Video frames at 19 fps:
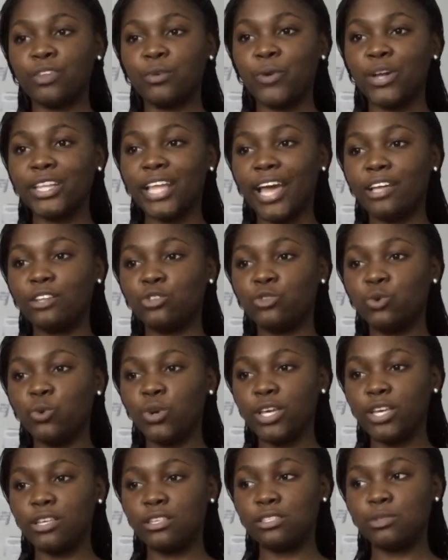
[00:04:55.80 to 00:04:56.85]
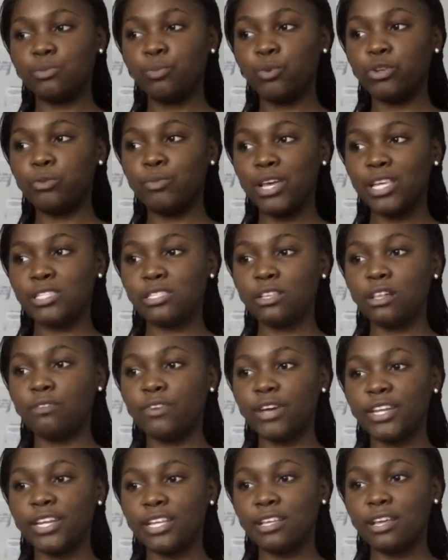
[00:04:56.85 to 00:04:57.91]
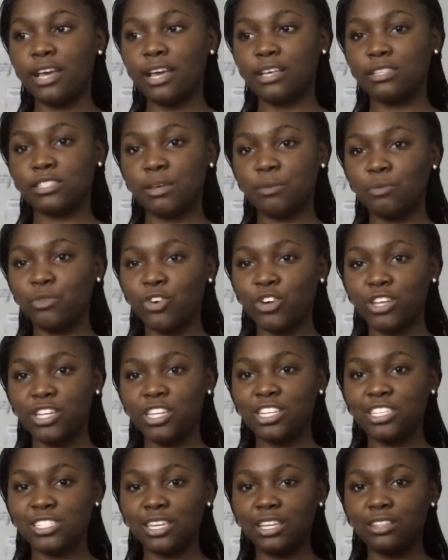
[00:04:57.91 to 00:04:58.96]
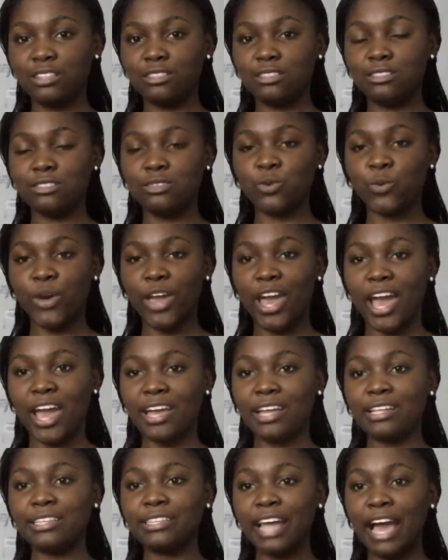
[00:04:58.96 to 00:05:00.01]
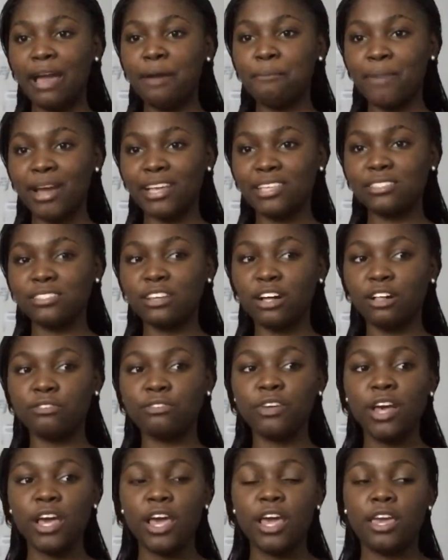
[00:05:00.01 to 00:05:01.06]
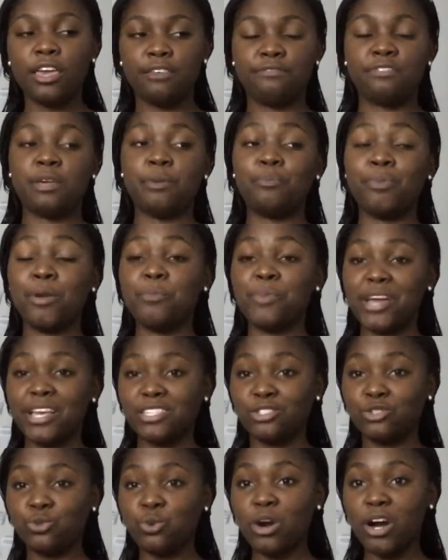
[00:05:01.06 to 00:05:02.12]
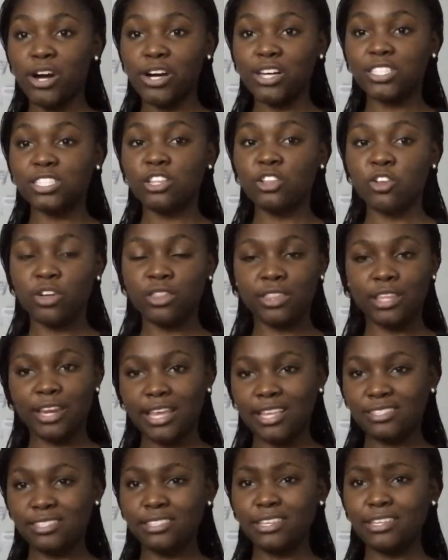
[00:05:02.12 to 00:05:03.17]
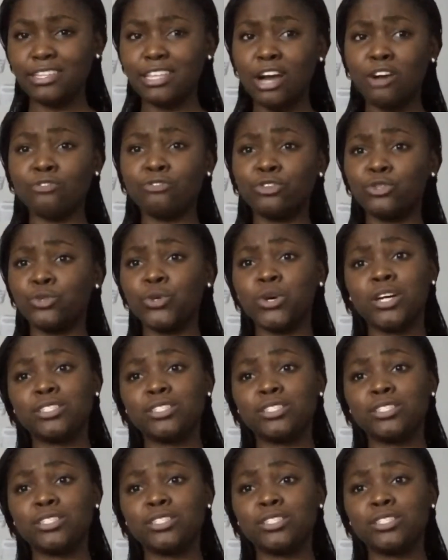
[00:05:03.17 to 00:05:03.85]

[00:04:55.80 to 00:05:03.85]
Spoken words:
What I do is put myself under exam conditions where I time myself. If the paper is 2 hours long, then I sit down for 2